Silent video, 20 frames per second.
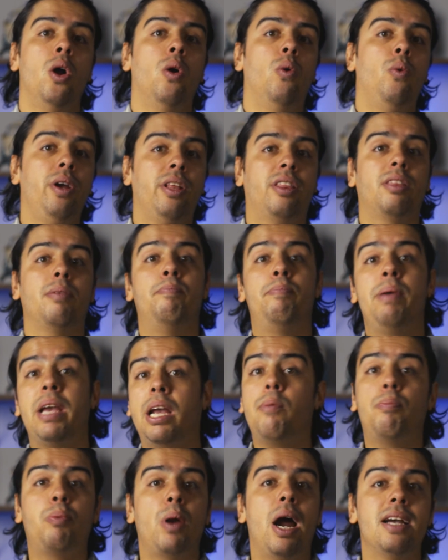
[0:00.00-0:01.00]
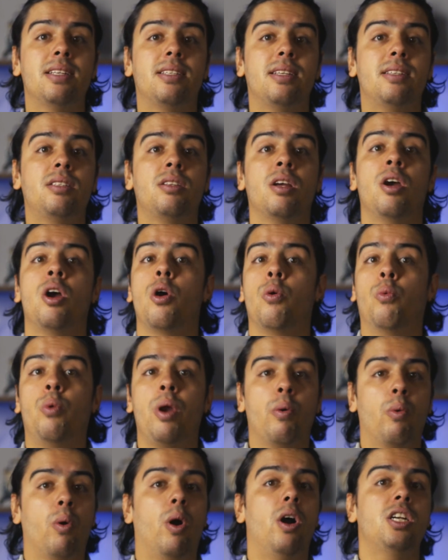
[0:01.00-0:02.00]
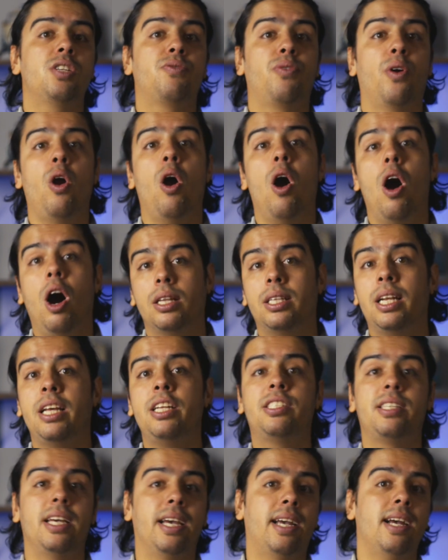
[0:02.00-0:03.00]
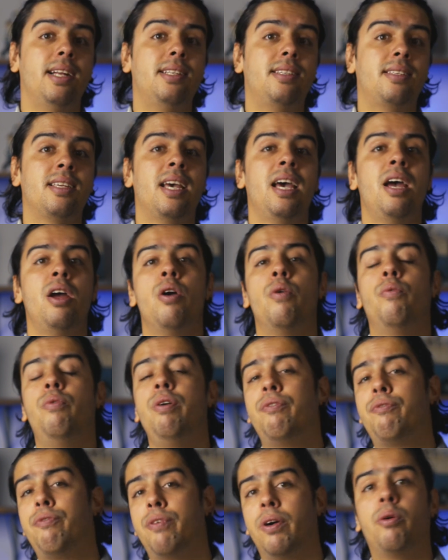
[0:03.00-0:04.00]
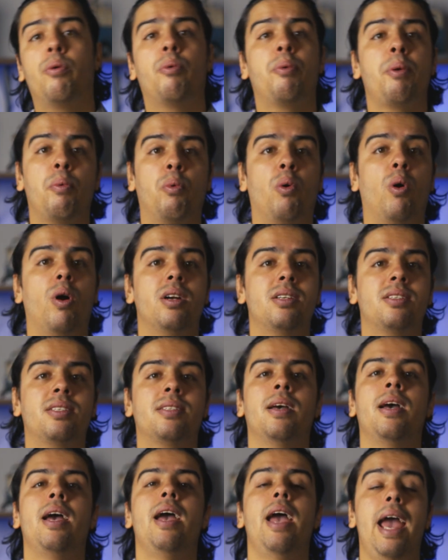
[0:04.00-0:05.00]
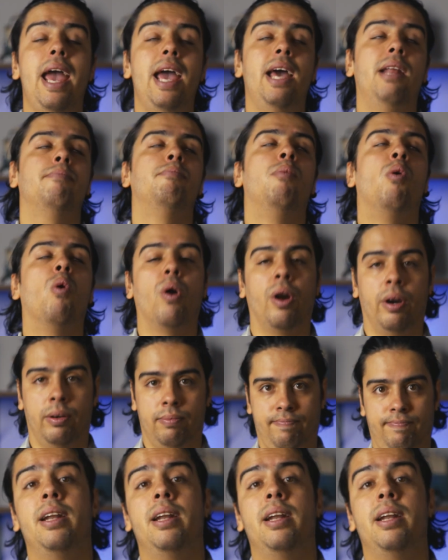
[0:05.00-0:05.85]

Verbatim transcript: with bigger prizes, rewards for hodling tickets, referral rewards, and more.